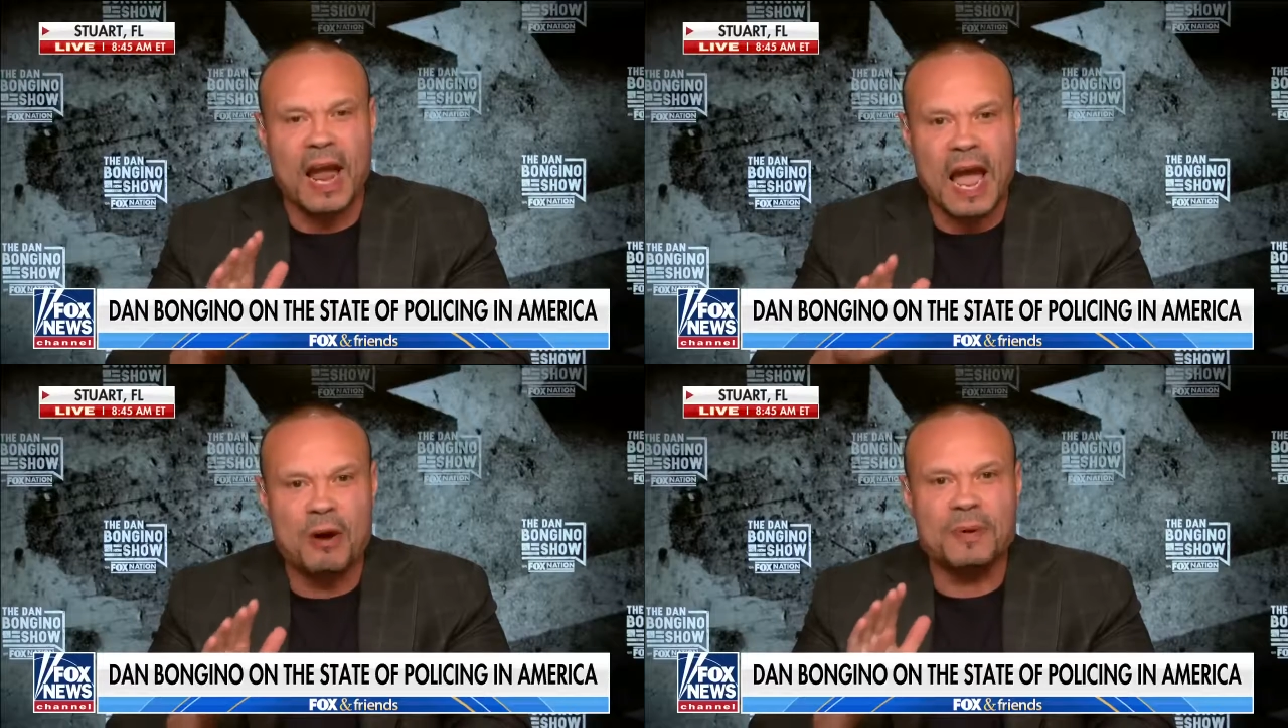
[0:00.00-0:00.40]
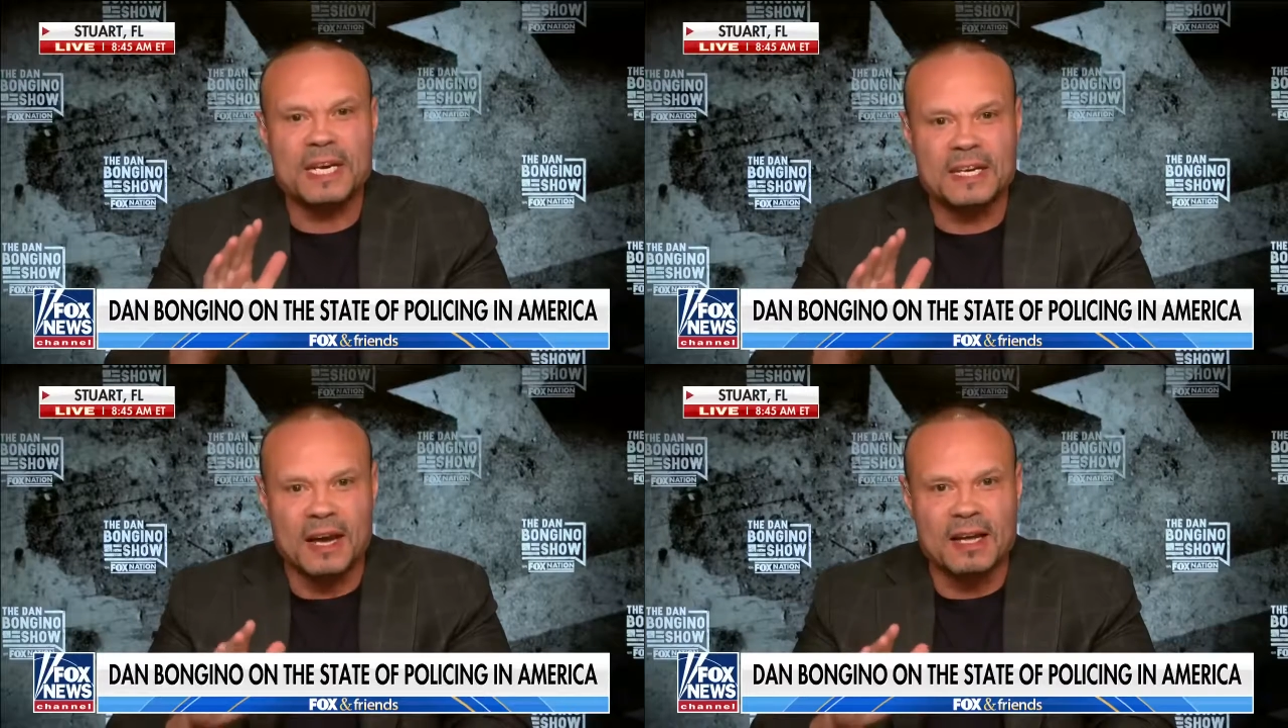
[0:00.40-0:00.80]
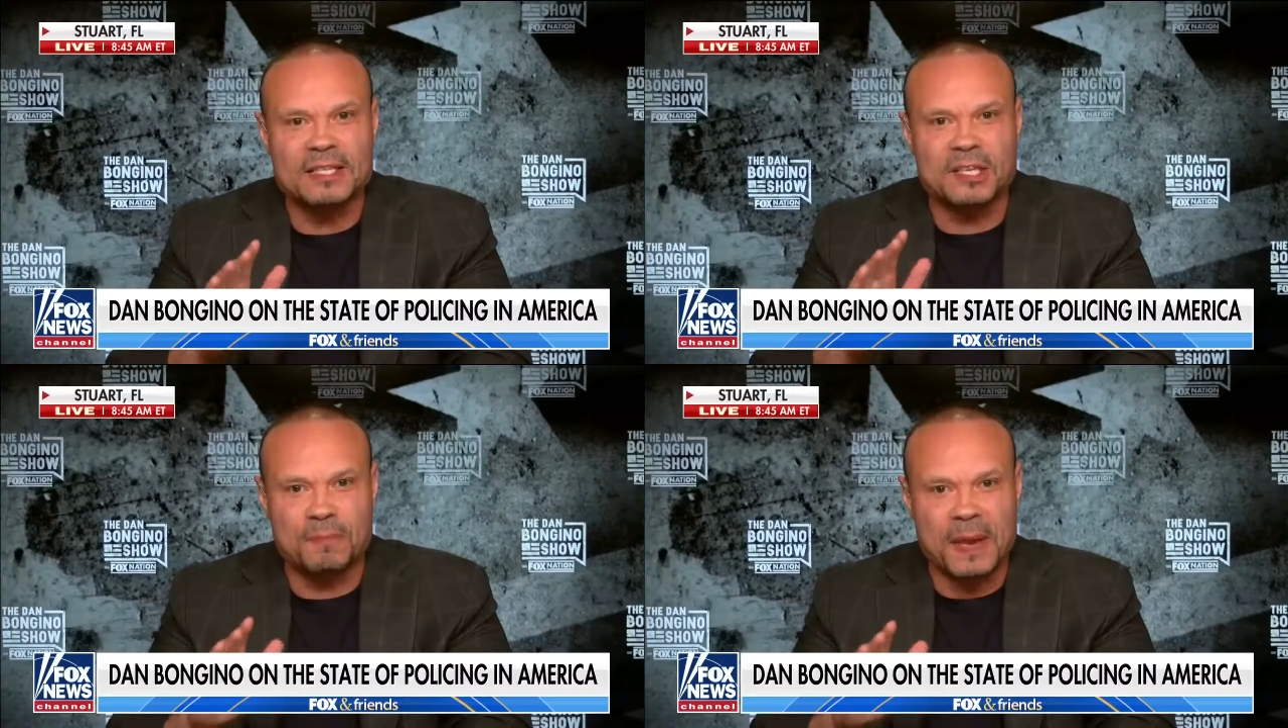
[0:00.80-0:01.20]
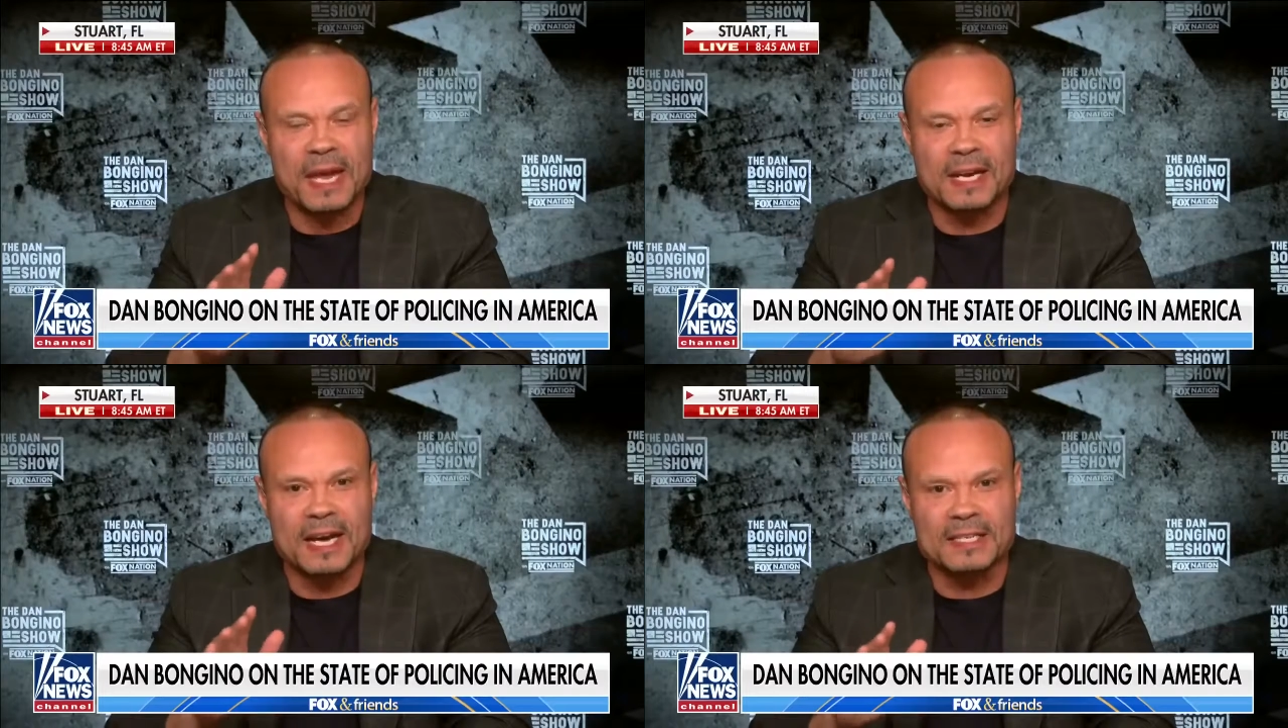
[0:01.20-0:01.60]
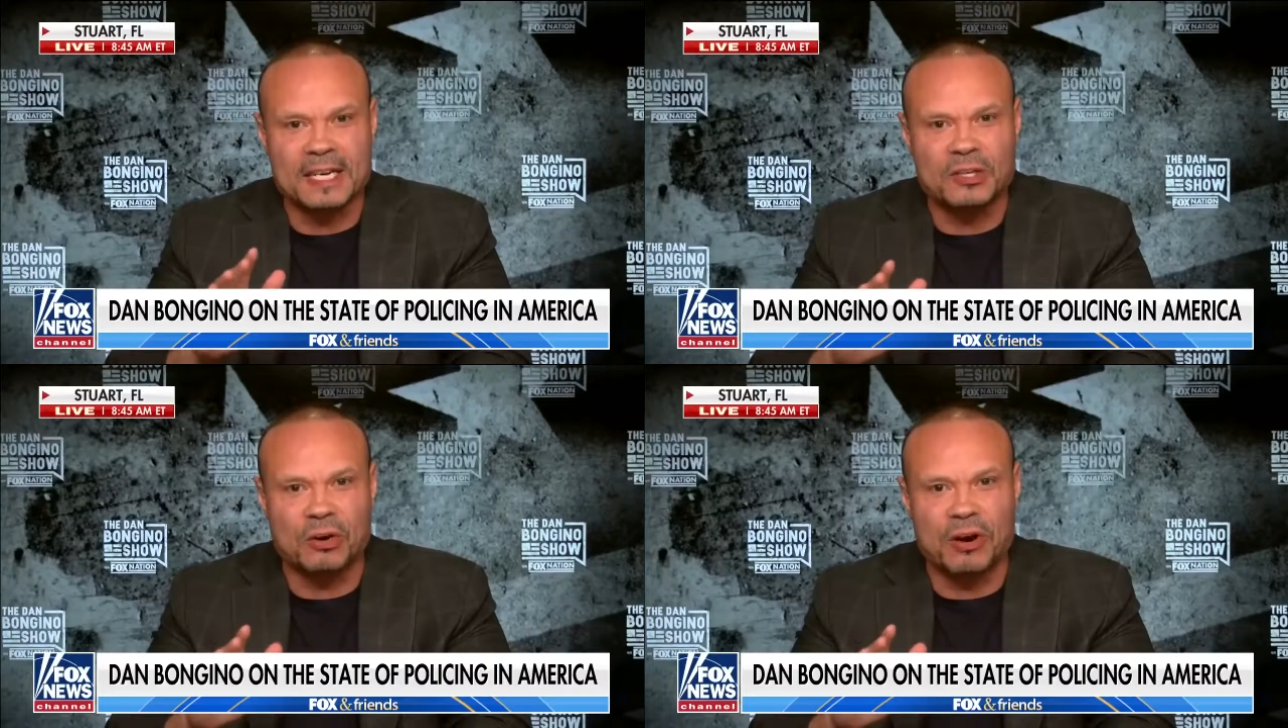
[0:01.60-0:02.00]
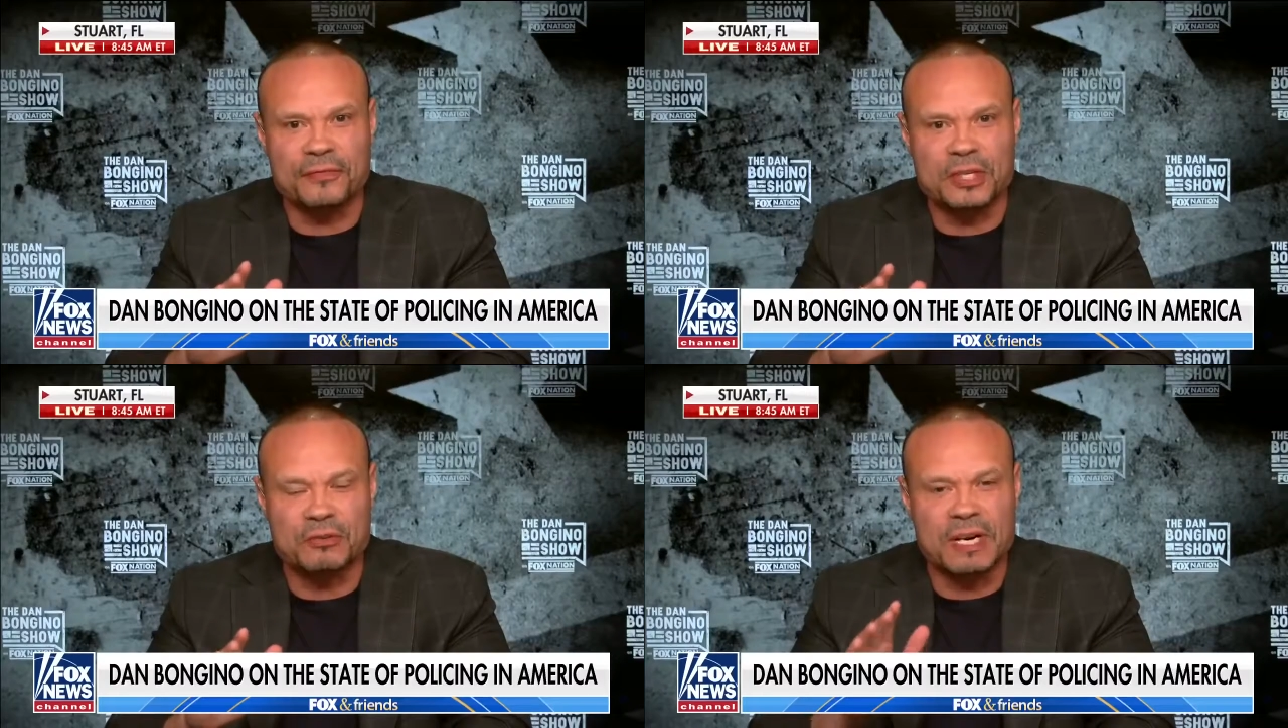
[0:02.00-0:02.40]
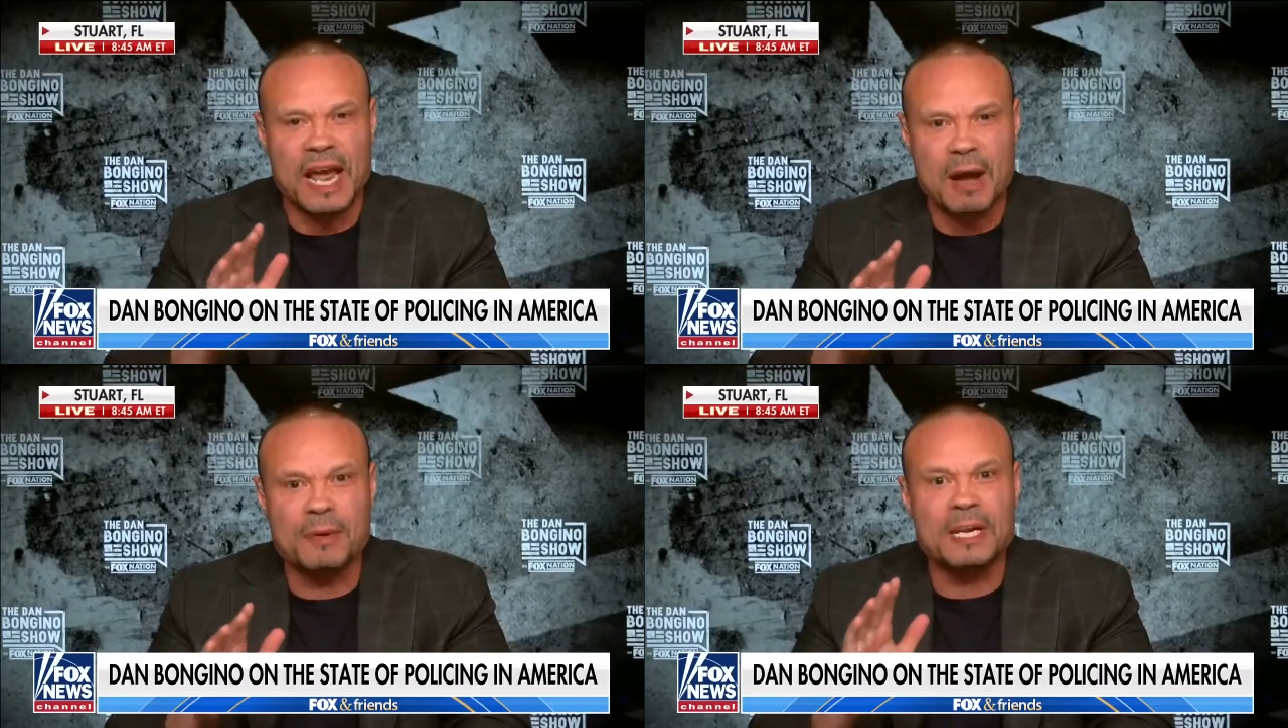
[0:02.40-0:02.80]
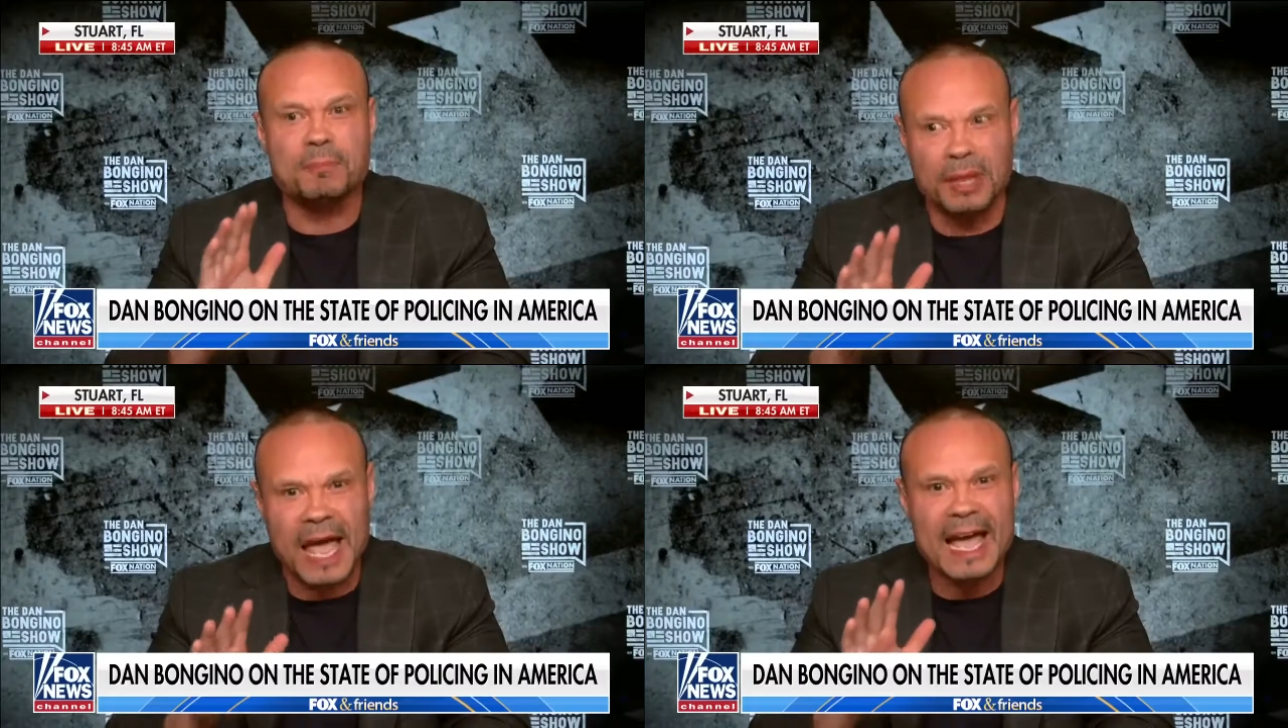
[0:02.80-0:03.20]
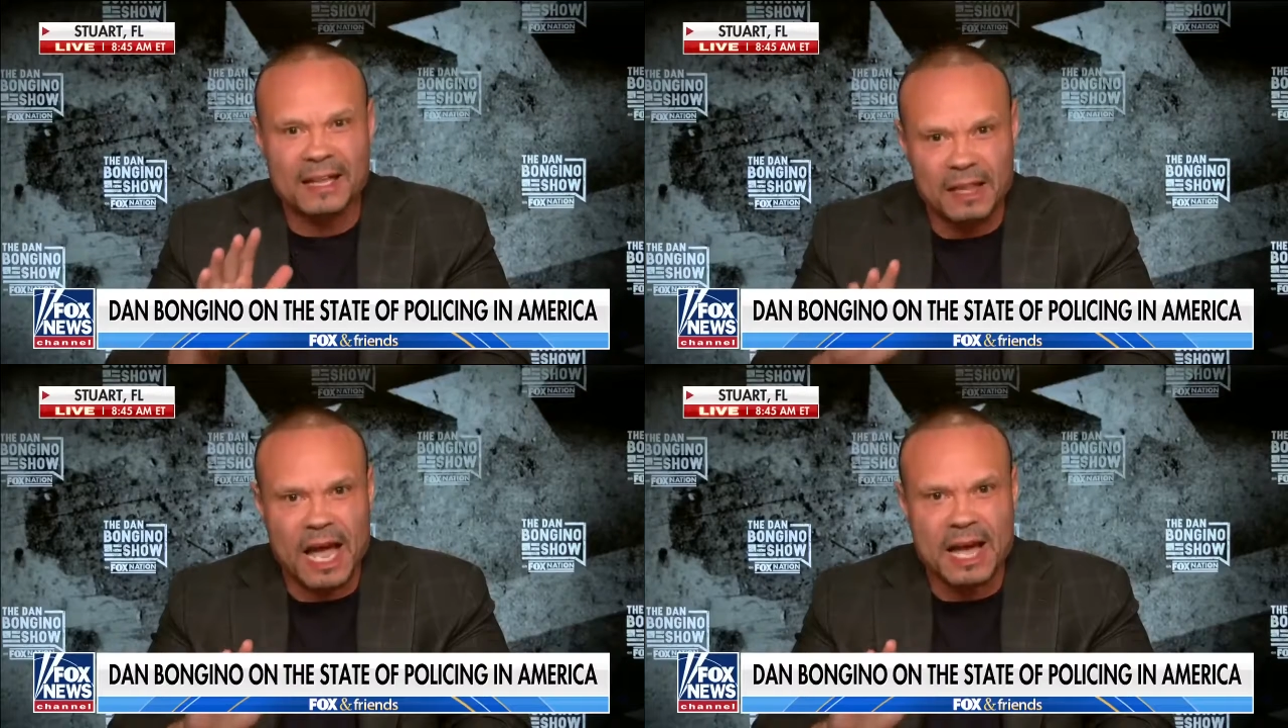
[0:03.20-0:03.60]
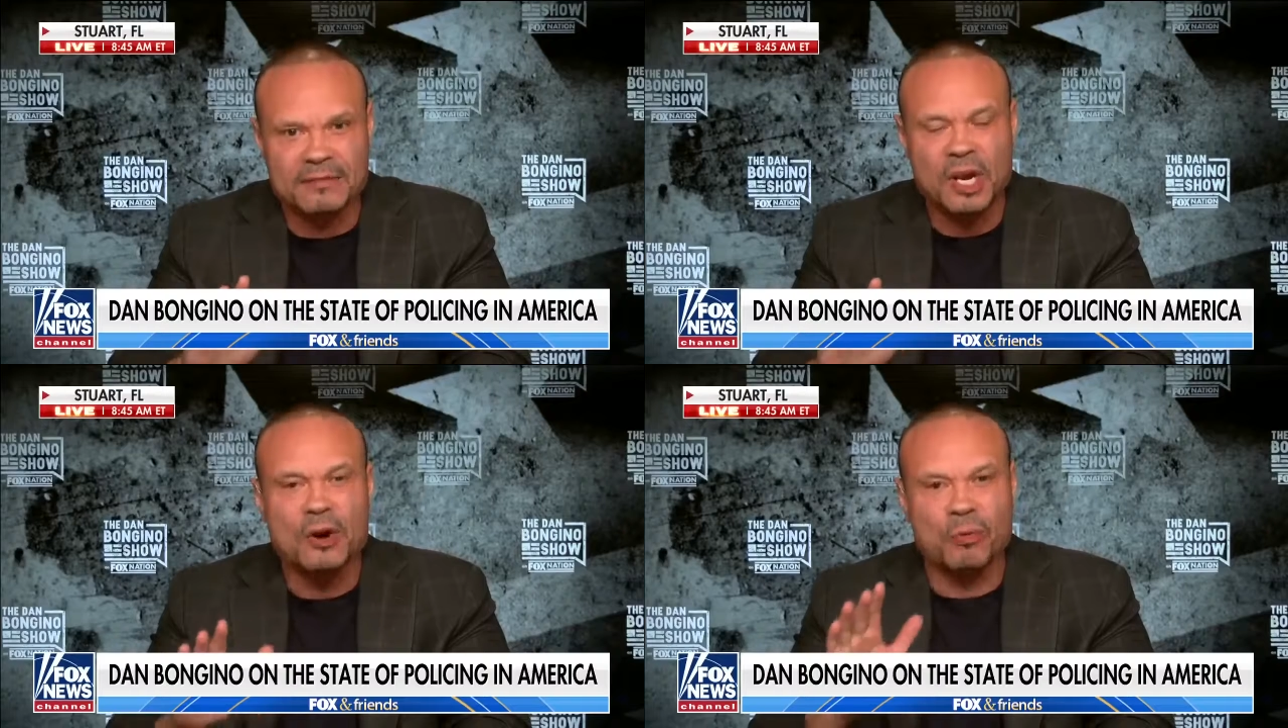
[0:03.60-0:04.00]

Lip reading: how many guns and bad guys they took off the street and how many black lives